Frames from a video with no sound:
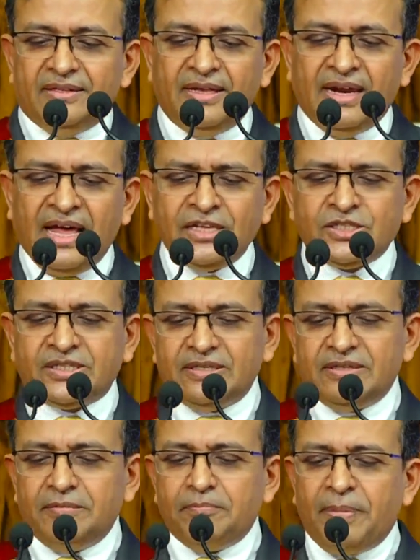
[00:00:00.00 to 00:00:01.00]
The last
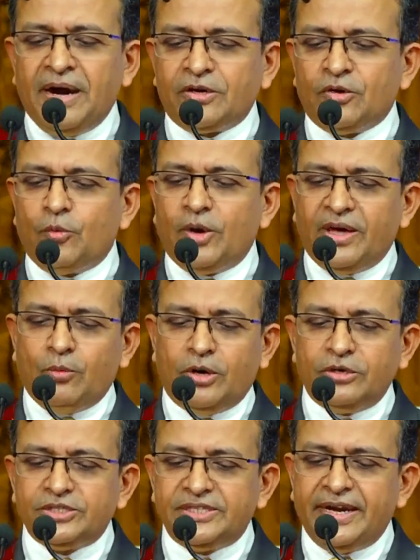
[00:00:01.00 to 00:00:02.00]
part of what I
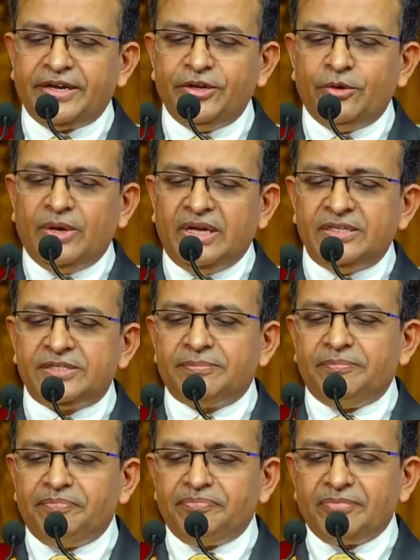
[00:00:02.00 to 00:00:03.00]
want to say to you
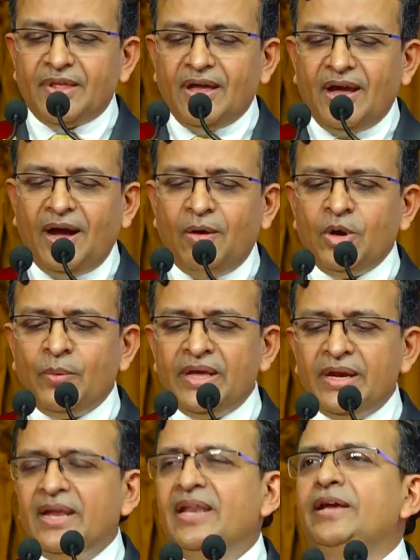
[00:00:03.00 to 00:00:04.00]
is, how do
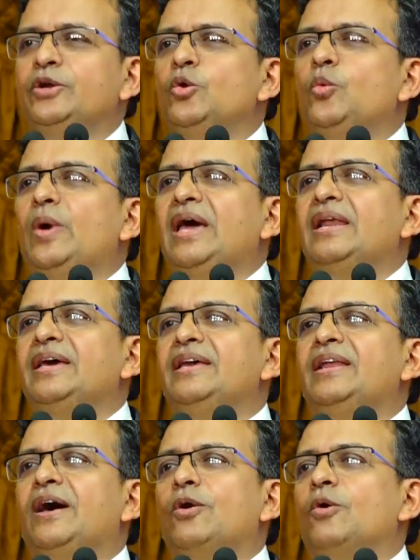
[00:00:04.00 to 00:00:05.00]
we really do well
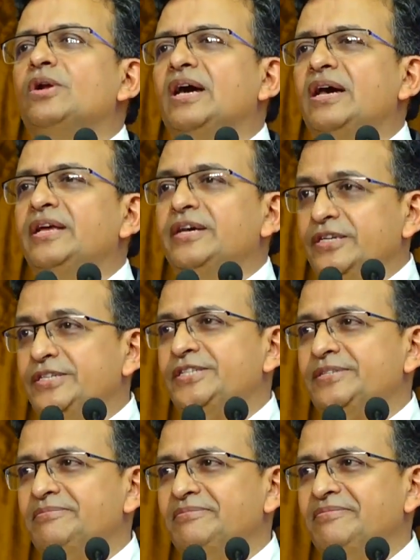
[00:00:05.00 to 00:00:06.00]
in our own
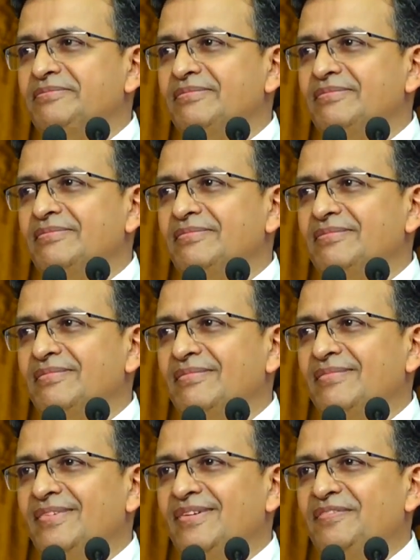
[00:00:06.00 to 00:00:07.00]
careers?
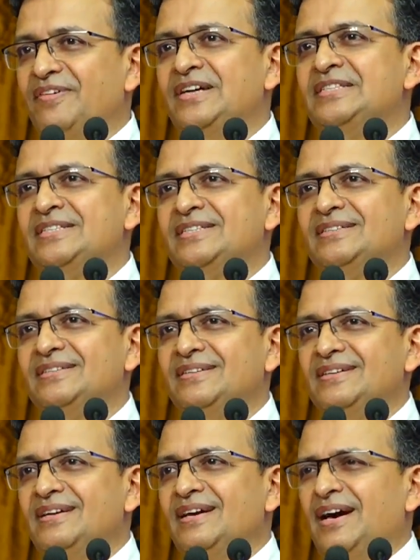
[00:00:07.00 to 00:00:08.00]
First,
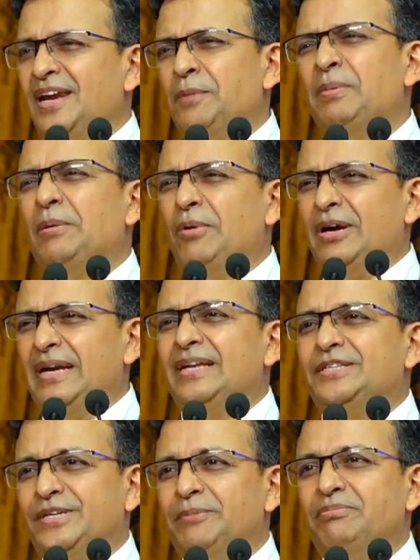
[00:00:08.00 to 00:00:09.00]
a little bit about
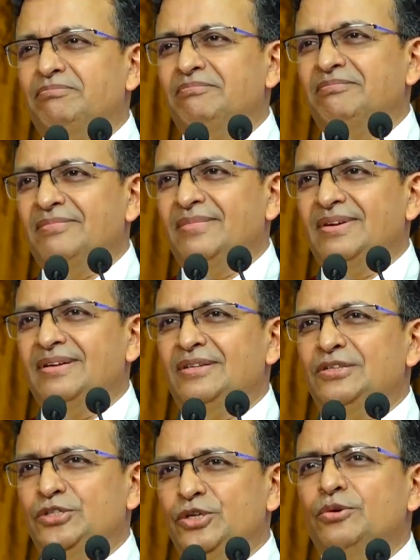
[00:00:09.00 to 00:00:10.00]
leadership.
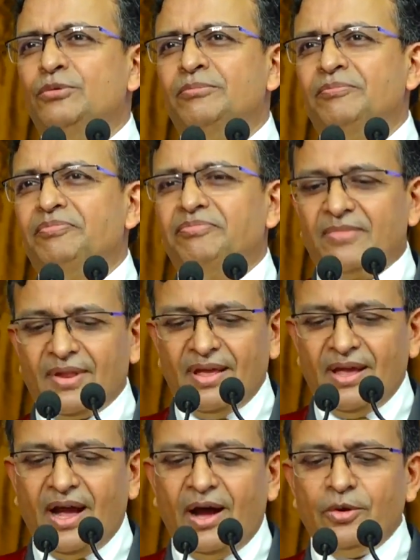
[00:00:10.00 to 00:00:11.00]
2,
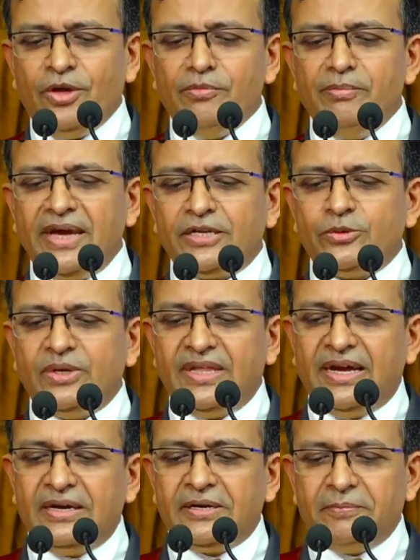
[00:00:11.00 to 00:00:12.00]
how do you make sure
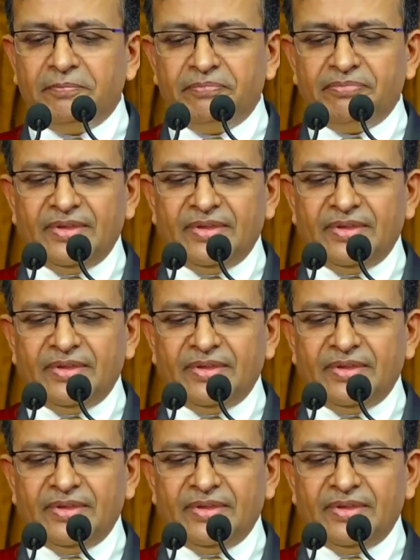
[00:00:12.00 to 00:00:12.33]
that